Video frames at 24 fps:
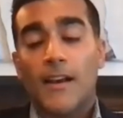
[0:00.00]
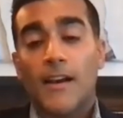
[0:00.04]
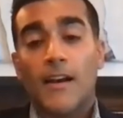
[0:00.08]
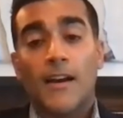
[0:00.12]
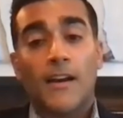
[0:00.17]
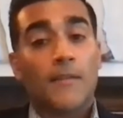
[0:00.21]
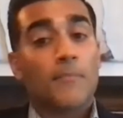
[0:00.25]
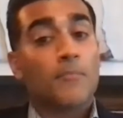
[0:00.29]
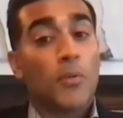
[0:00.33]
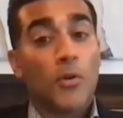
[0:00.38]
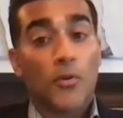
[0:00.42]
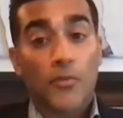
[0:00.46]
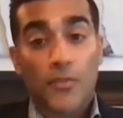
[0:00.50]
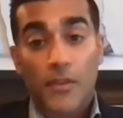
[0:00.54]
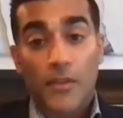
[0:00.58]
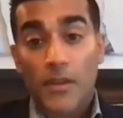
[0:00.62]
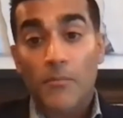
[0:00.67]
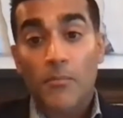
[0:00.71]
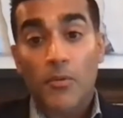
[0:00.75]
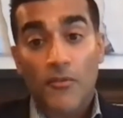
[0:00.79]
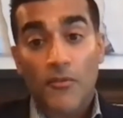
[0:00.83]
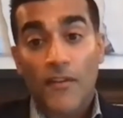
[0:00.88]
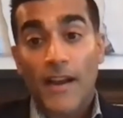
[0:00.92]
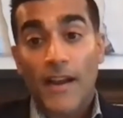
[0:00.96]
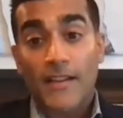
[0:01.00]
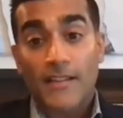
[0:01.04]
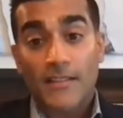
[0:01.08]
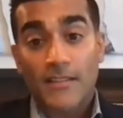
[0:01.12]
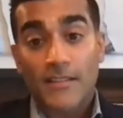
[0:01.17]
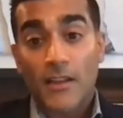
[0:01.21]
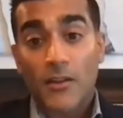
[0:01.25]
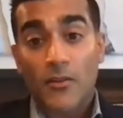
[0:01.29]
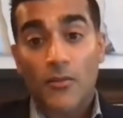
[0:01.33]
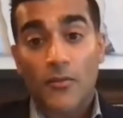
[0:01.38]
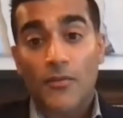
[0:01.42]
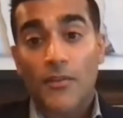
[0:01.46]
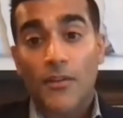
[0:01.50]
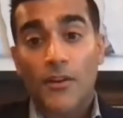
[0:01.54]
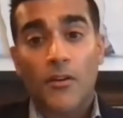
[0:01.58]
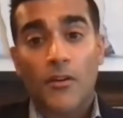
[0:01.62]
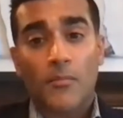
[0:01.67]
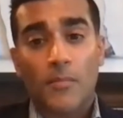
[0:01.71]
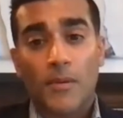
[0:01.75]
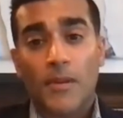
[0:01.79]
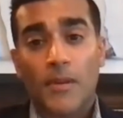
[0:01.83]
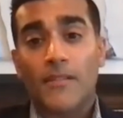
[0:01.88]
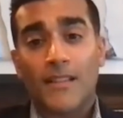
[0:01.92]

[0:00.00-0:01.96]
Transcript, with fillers: Uh, both can provide psychotherapy.